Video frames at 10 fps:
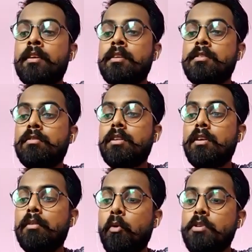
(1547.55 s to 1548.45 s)
So the
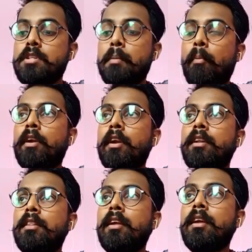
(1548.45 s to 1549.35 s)
most important
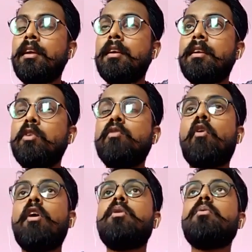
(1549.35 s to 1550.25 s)
thing you
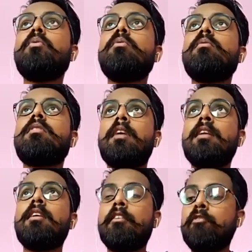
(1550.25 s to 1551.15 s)
want to, in
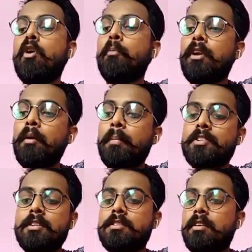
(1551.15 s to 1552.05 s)
if you're putting
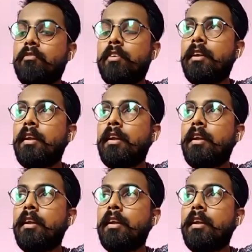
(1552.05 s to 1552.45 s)
pictures somewhere,